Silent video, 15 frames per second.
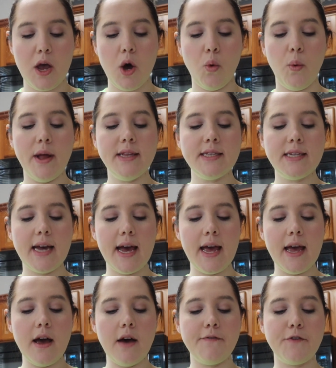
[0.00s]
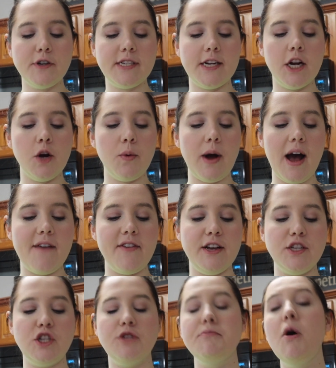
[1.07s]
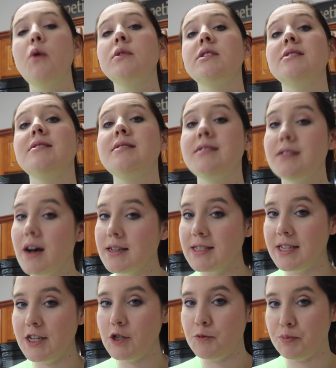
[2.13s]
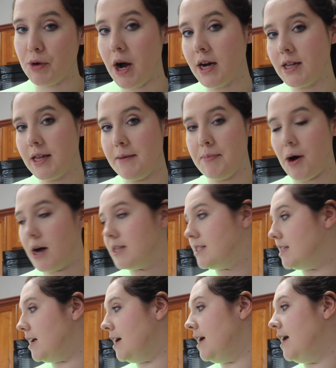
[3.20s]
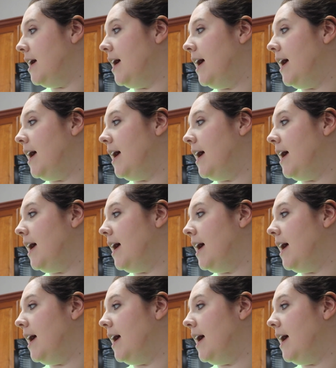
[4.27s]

Wednesday for dinner, we're having smoked sausage broccoli pasta.